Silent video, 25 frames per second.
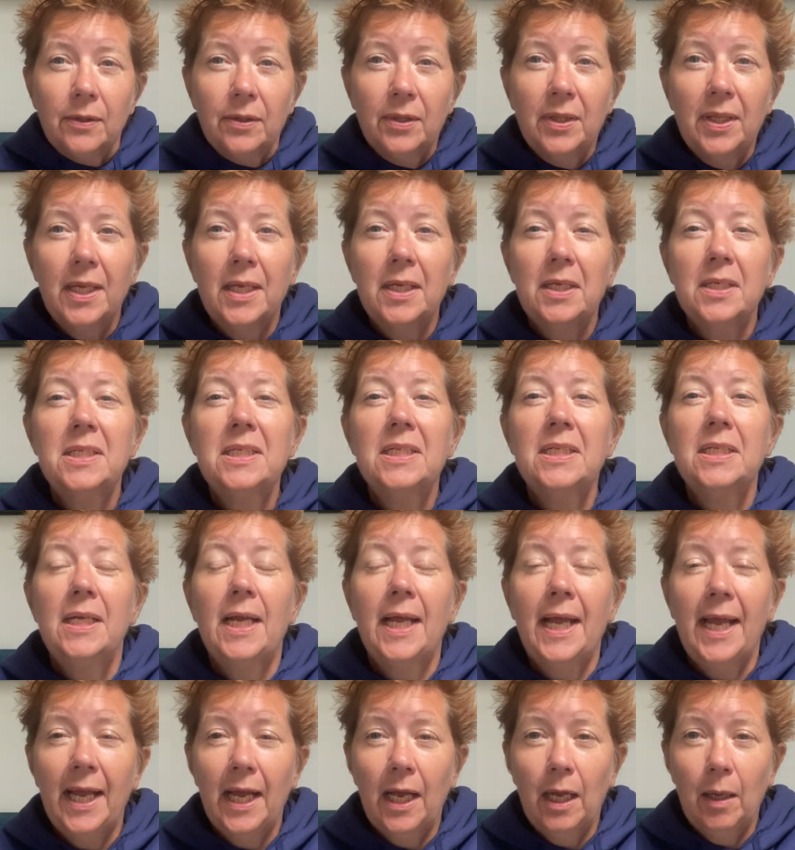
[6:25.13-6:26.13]
things can
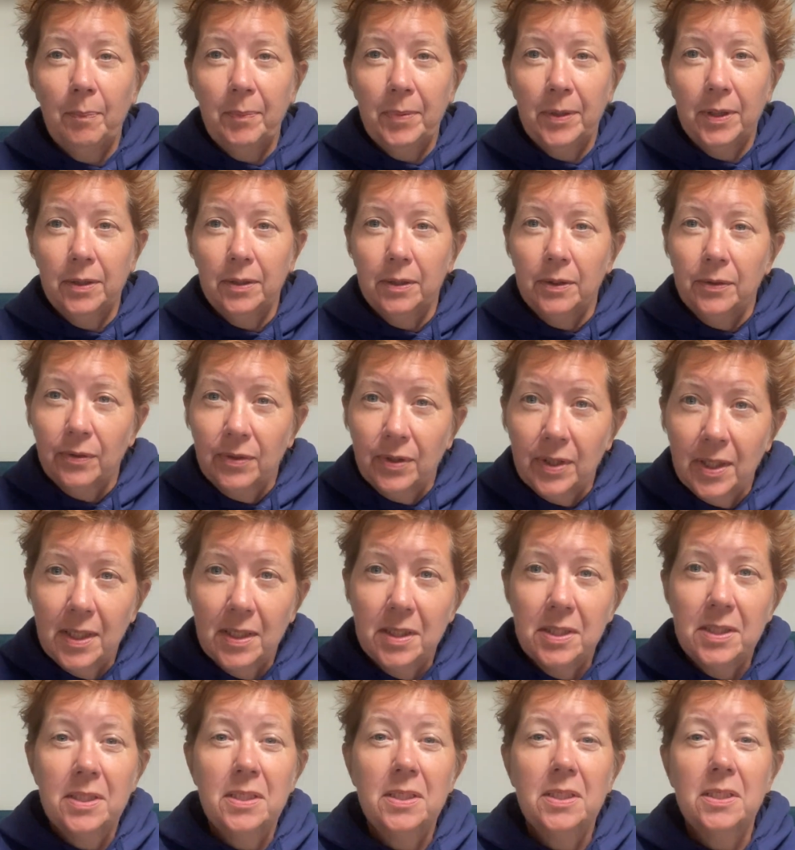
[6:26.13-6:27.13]
happen.
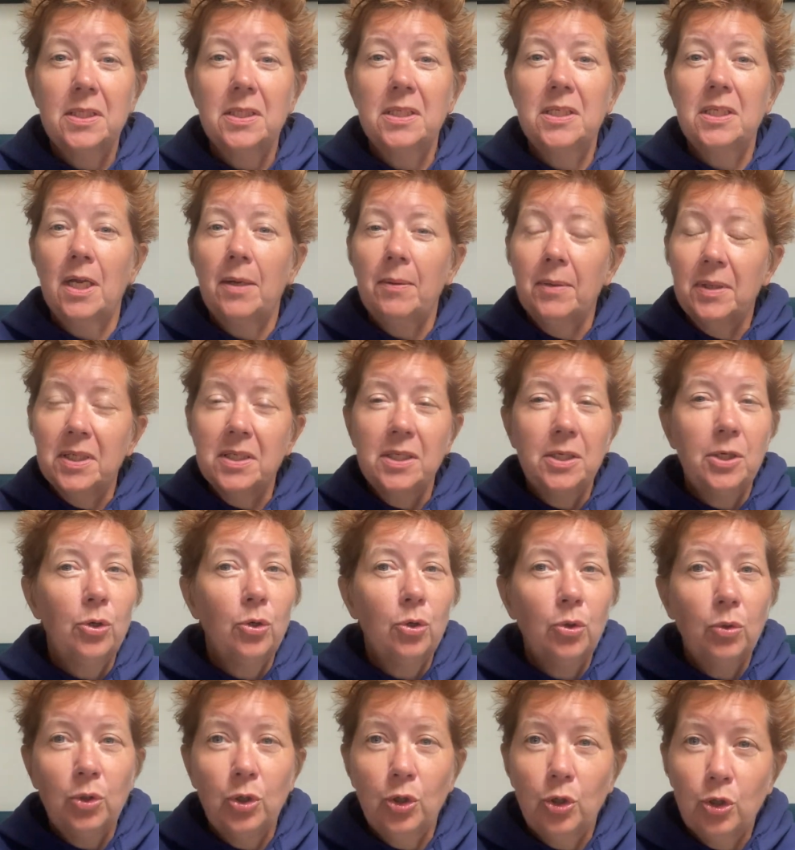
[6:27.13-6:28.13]
Things, so
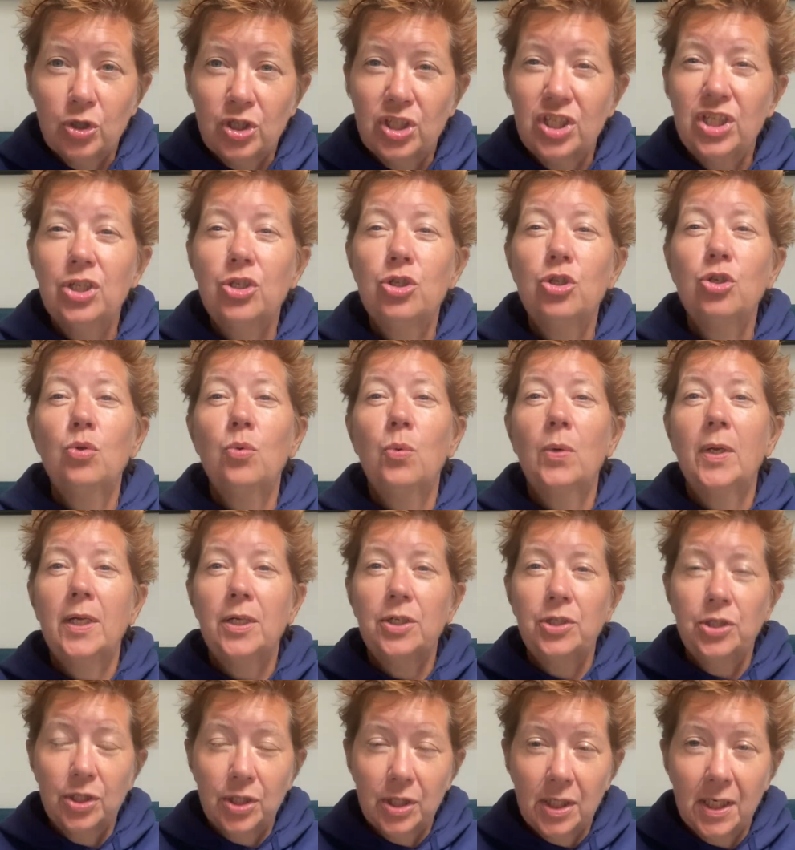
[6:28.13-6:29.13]
your, your
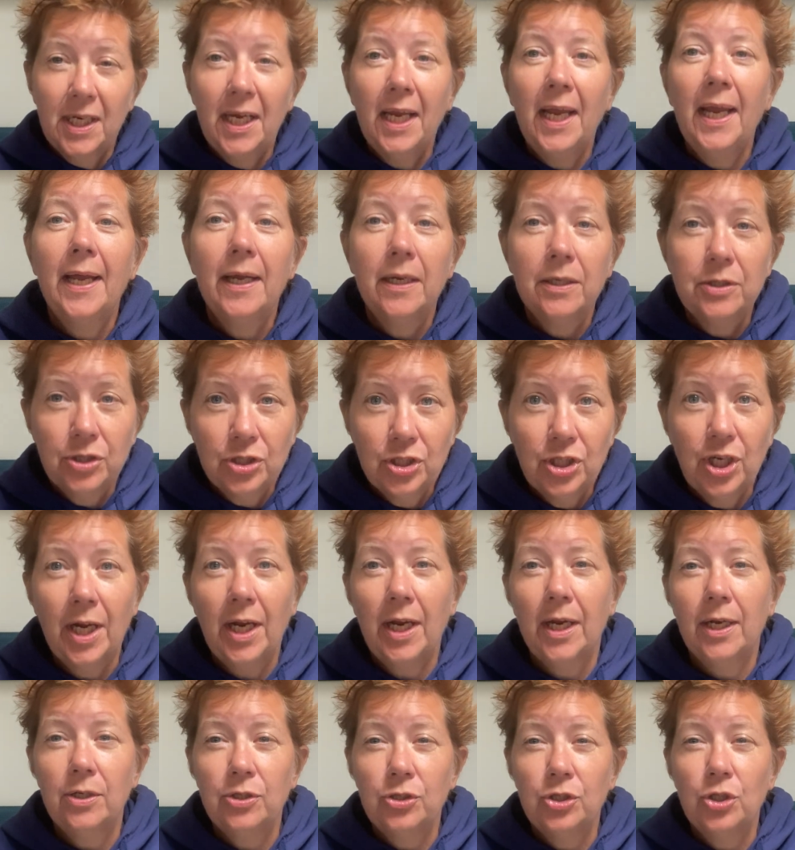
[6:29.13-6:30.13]
situation can
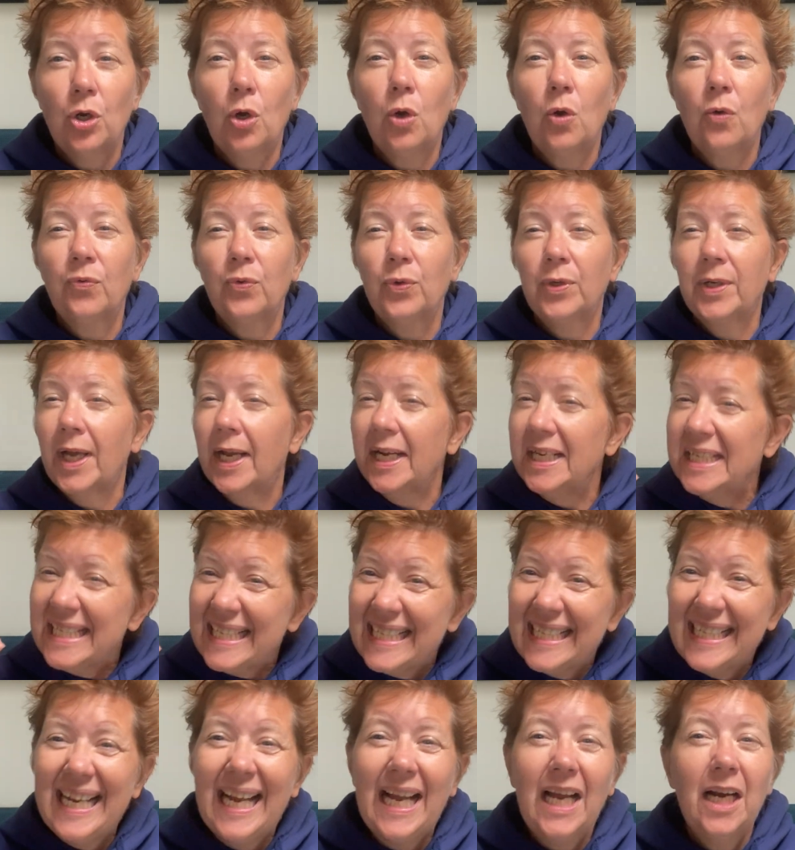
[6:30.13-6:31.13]
change overnight. You
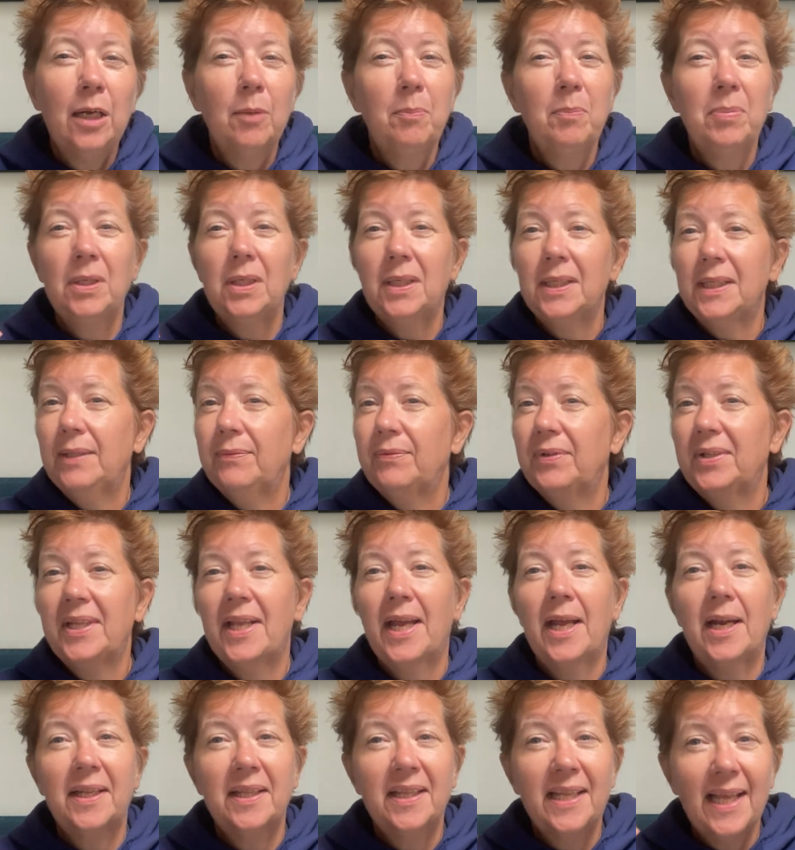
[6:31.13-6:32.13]
got to believe in
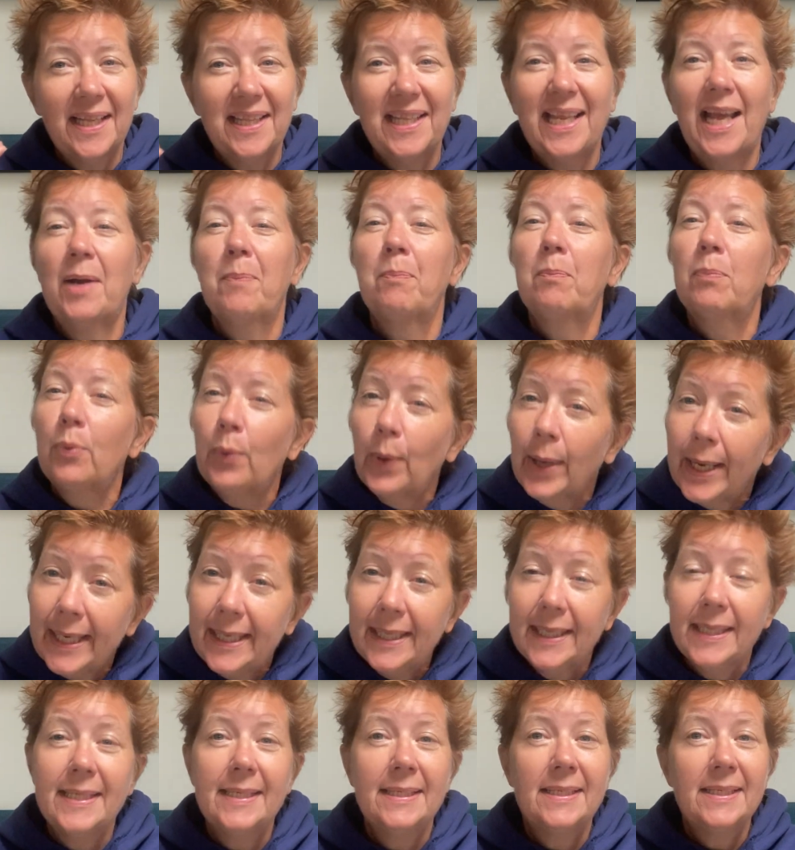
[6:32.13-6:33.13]
that, that that
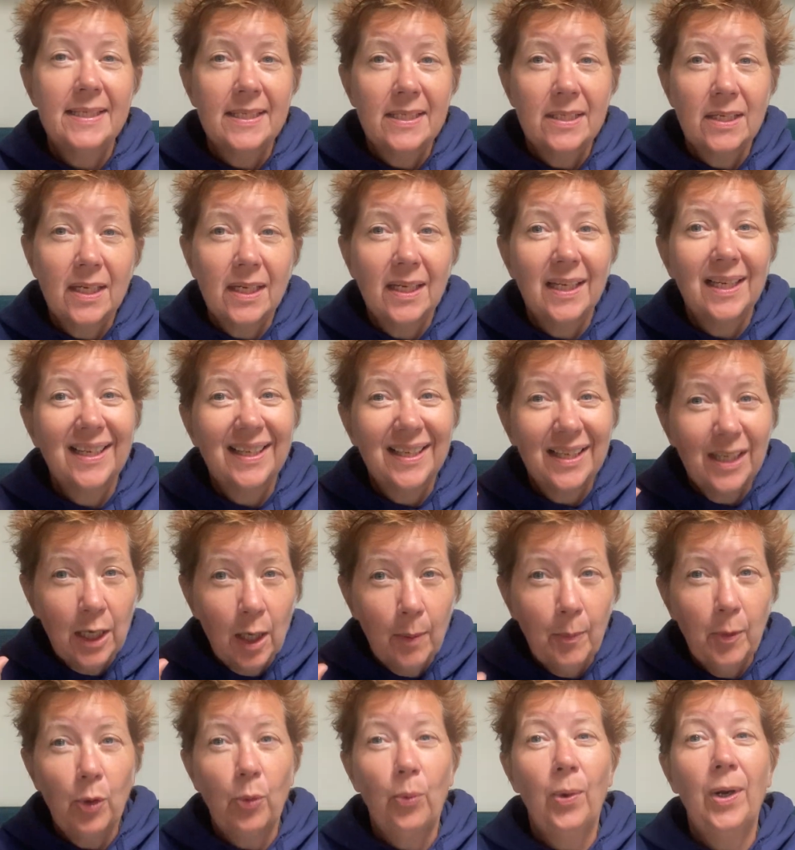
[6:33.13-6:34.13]
break is
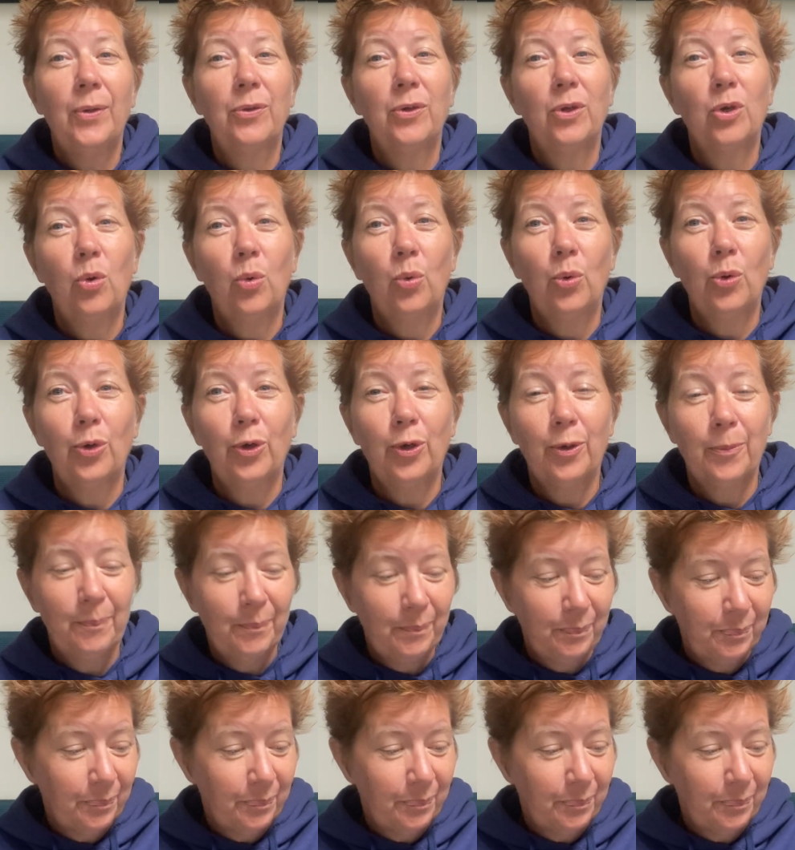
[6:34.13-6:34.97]
coming around the corner.